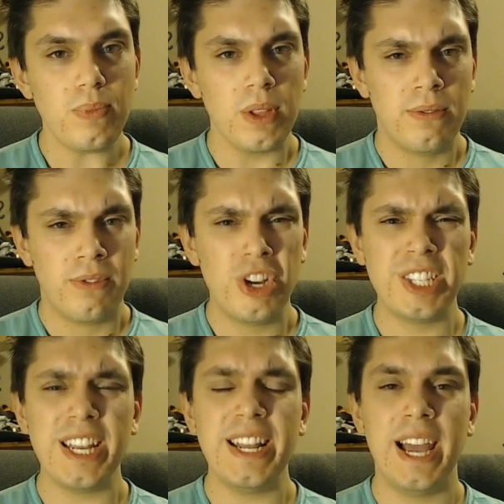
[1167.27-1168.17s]

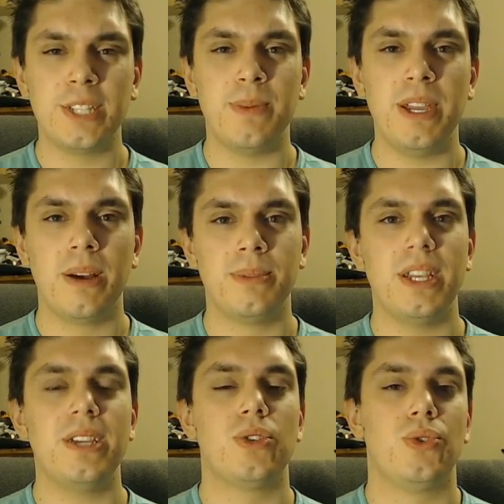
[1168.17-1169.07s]
Virizion EX becomes
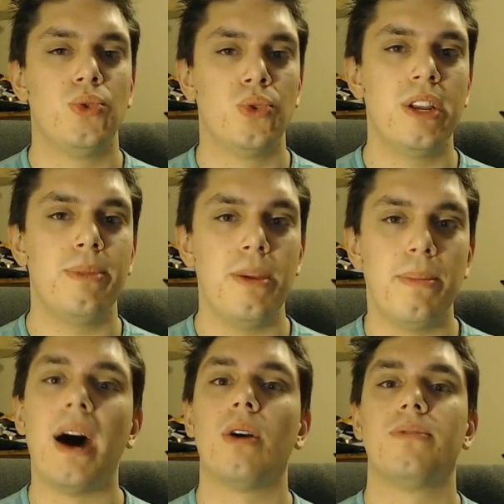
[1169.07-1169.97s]
extremely
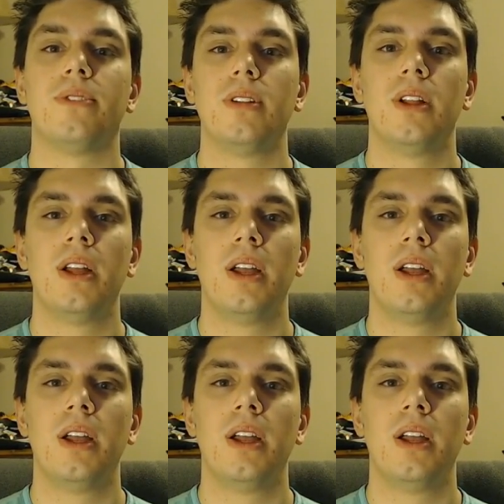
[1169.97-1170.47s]
powerful,